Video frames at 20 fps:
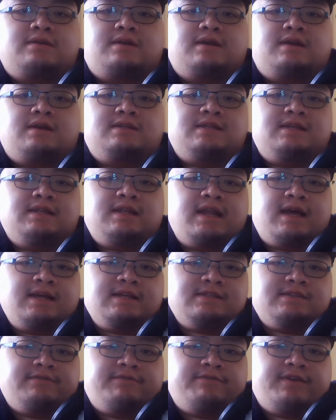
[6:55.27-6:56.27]
As a
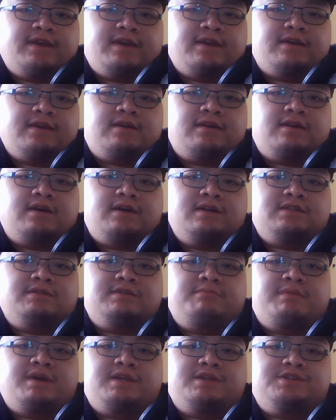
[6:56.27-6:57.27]
last thing I like to
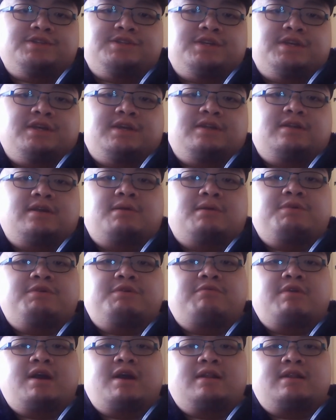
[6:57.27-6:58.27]
mention, I'm
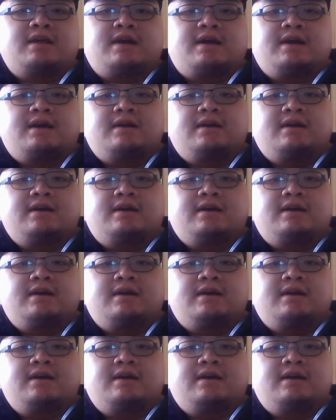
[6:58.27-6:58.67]
aware that